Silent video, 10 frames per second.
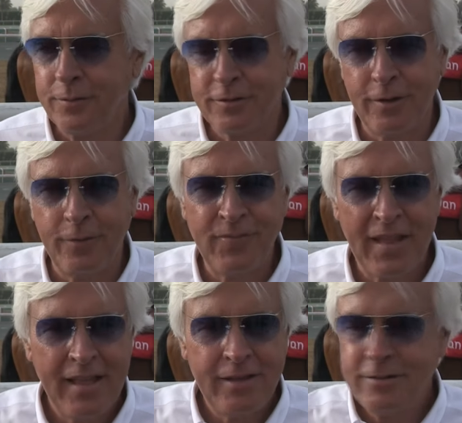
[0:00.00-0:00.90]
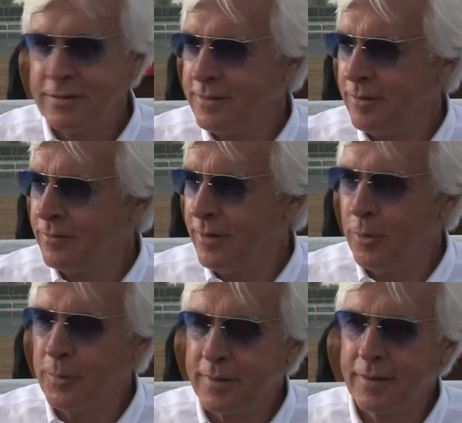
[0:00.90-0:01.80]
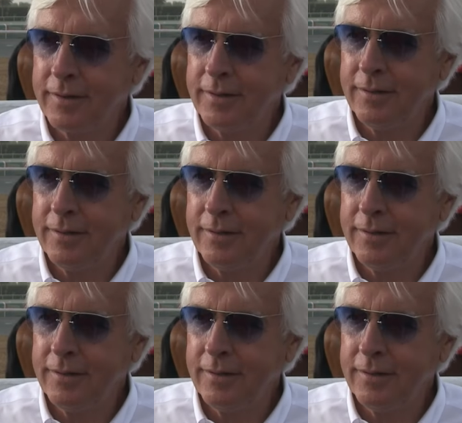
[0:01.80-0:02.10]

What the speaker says: So you just don't know what they're going to